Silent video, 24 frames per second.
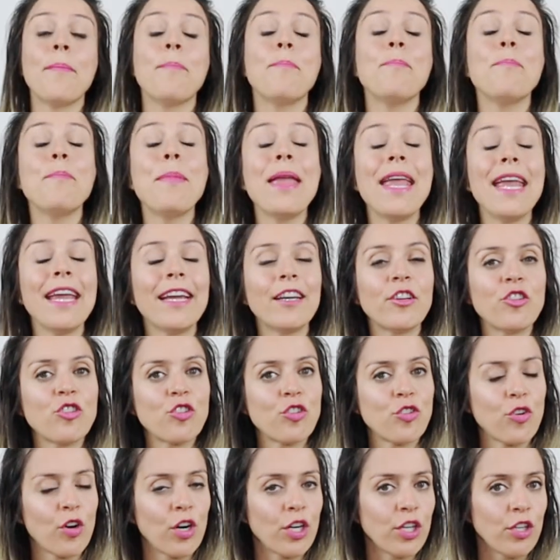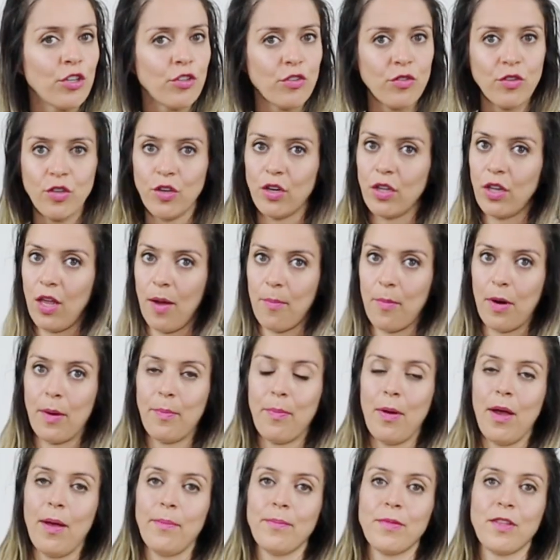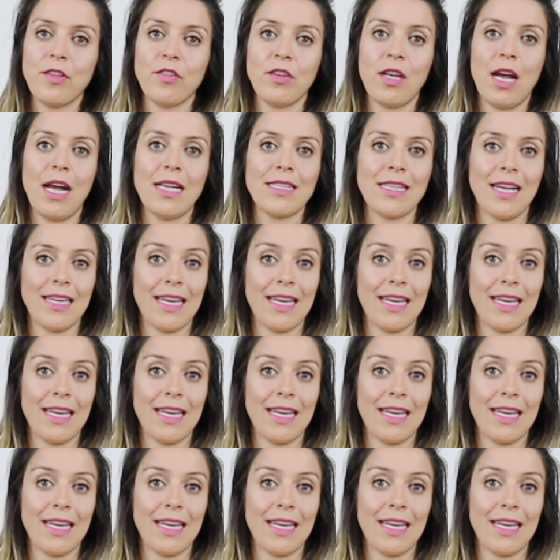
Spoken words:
Make sure you do your lumbar pumps, you guys.